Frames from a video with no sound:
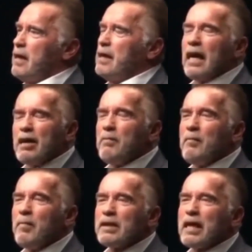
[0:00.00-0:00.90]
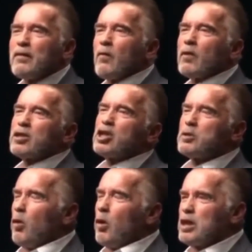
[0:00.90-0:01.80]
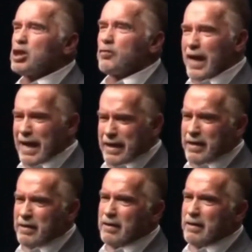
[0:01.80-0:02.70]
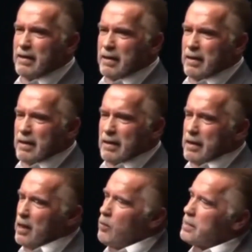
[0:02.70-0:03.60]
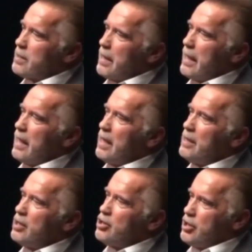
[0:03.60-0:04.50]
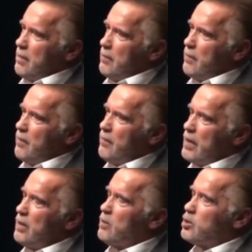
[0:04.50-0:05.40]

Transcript: And I remember that there was a sports writer that was there in the gym when he